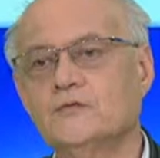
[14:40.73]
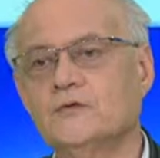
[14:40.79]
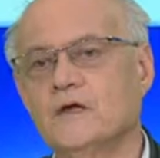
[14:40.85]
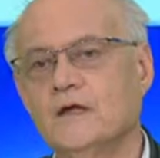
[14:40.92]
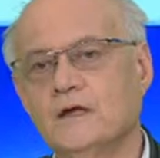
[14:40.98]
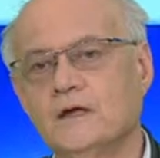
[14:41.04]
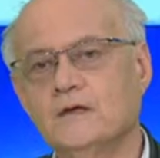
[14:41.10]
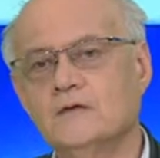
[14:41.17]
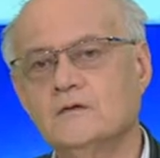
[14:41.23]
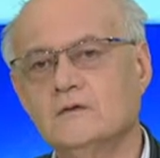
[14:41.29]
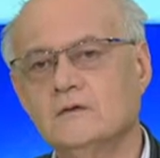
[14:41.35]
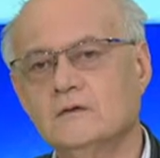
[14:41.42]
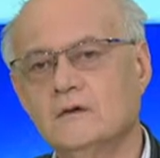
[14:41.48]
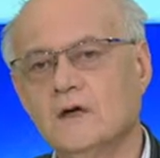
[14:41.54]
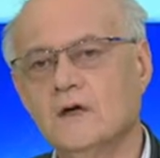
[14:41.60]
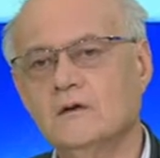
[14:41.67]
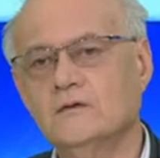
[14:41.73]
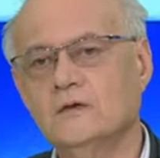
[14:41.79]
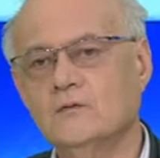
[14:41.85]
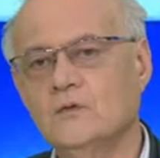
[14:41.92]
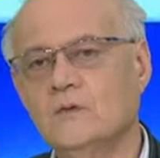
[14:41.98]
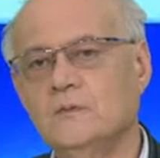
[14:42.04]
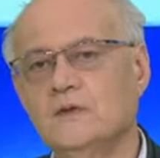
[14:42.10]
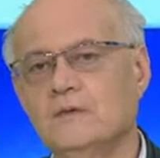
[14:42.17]
together, how they
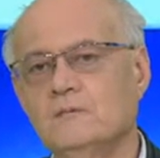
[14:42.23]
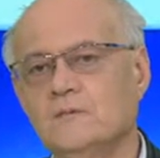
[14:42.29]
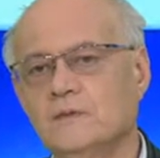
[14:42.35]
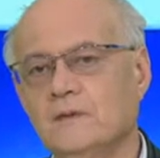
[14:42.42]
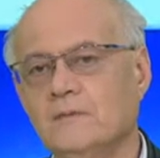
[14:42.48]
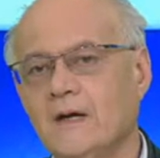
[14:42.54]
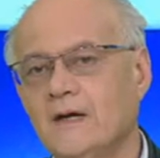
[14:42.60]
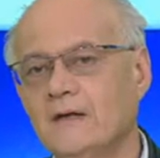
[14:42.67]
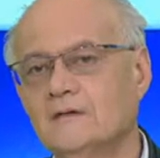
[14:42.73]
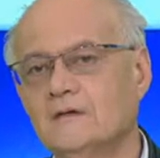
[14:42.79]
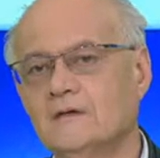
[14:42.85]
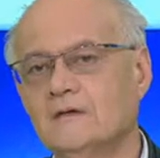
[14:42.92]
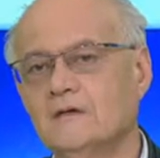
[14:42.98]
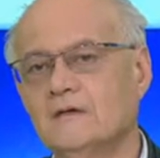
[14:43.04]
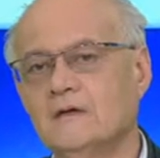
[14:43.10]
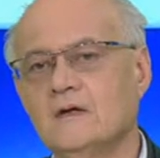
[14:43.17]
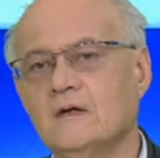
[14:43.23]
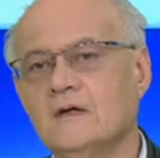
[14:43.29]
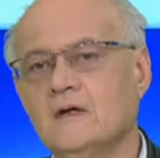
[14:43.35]
will be implemented,